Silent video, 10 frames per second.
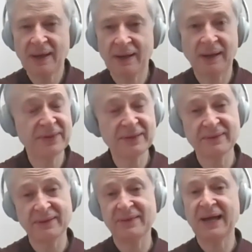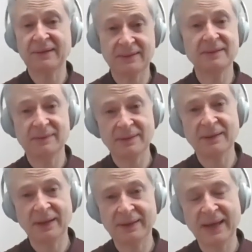And I think that that,
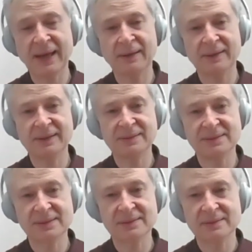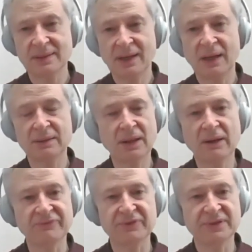again, is a
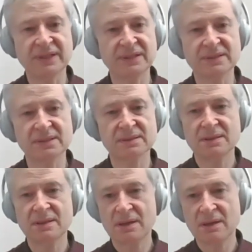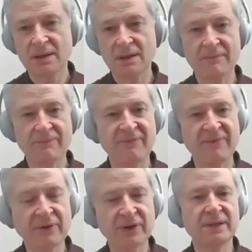lot of it is
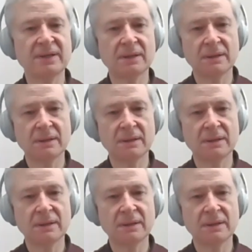very